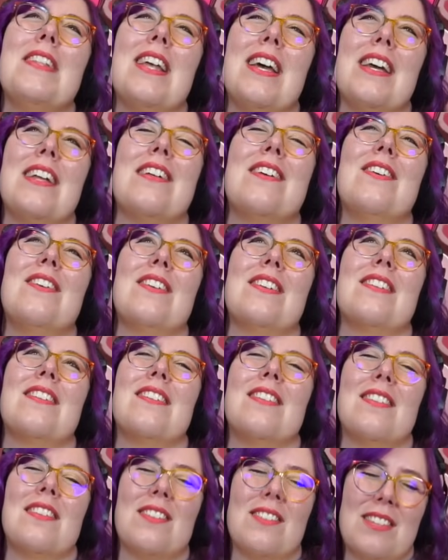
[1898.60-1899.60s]
then, of course,
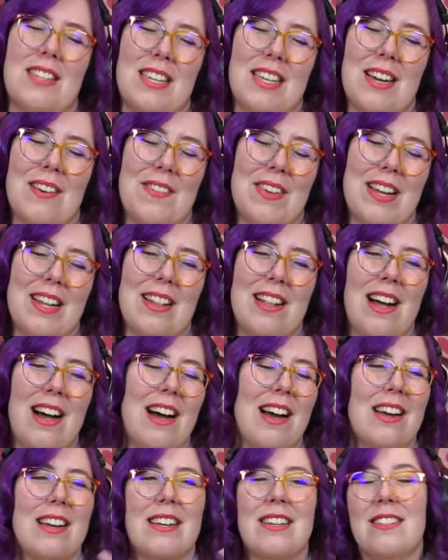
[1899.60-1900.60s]
Lucy coming
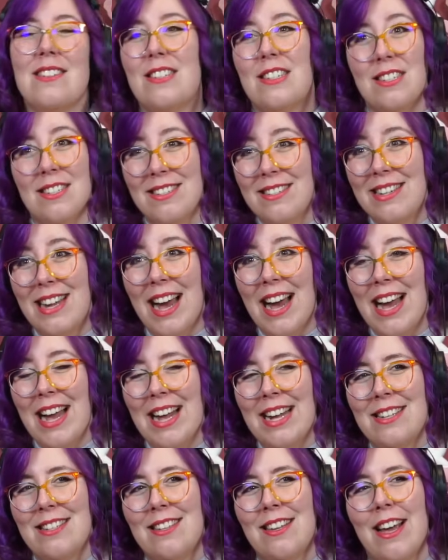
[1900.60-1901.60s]
along is just
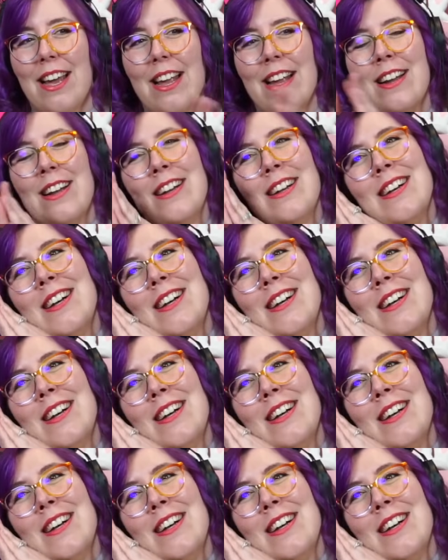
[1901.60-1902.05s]
nice. Like,